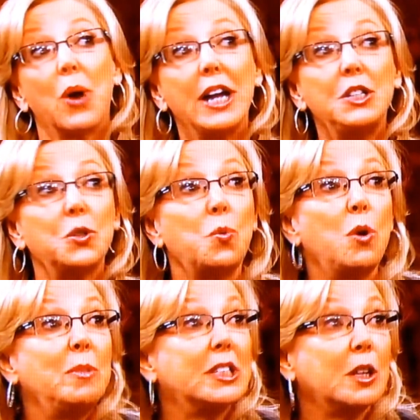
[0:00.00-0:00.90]
raise a
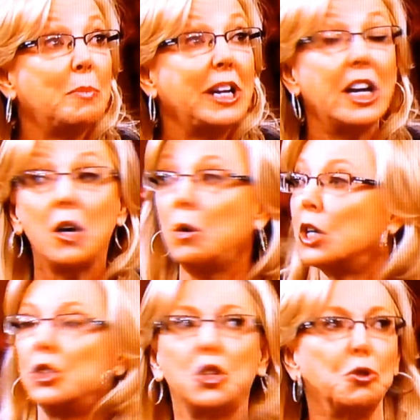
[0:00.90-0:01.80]
woman's libido,
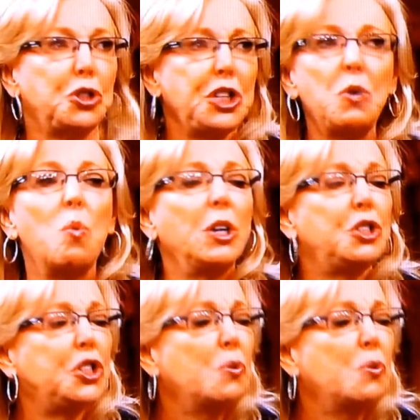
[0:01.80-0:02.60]
so she wants